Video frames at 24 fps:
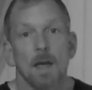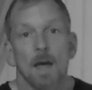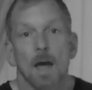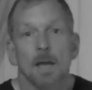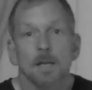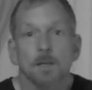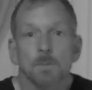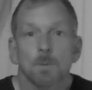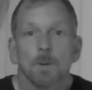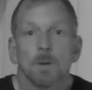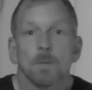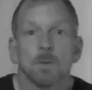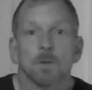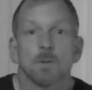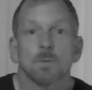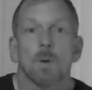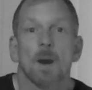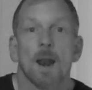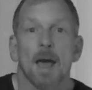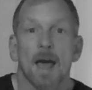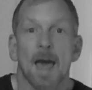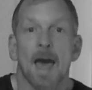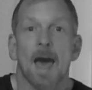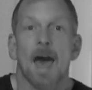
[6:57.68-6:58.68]
that's pretty much
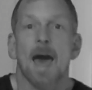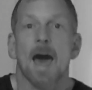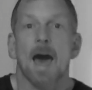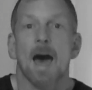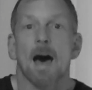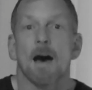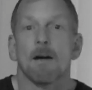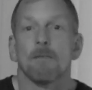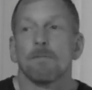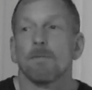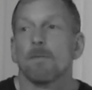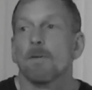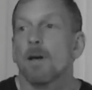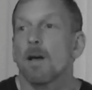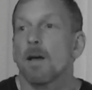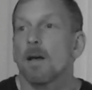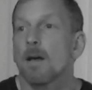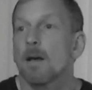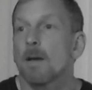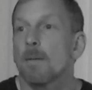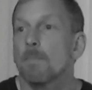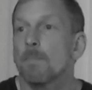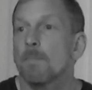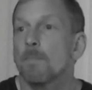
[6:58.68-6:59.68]
what I have.
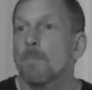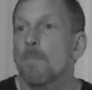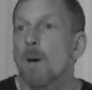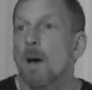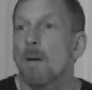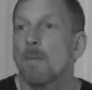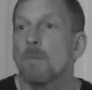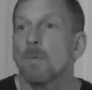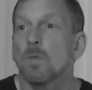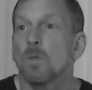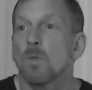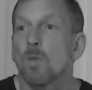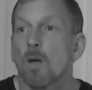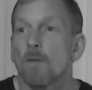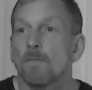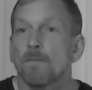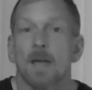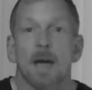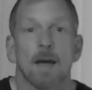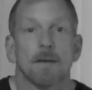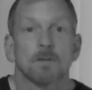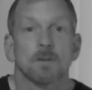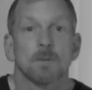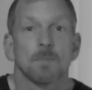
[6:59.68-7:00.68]
I would love
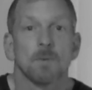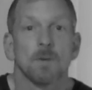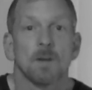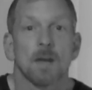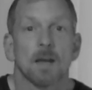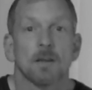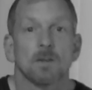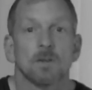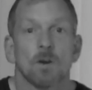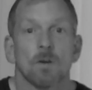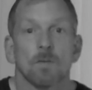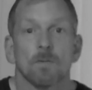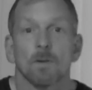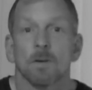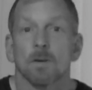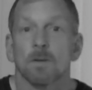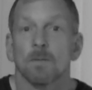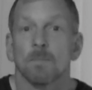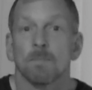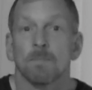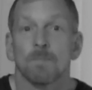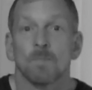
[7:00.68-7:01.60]
to have some of you guys over to